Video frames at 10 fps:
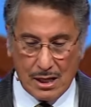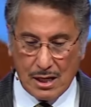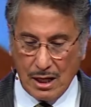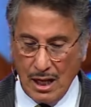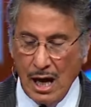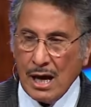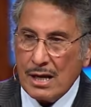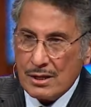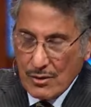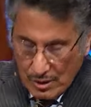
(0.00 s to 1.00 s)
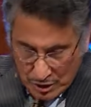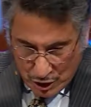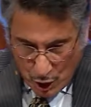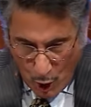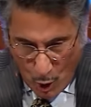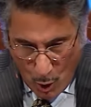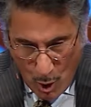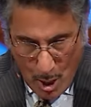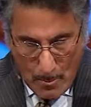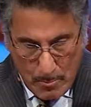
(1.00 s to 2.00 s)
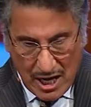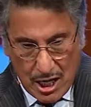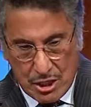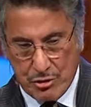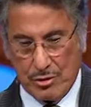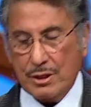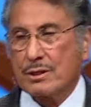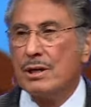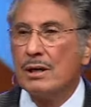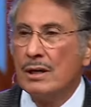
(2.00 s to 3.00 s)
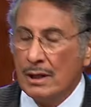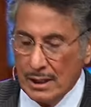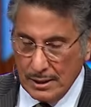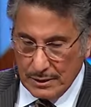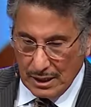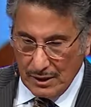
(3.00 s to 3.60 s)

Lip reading: Goliath got so belligerent that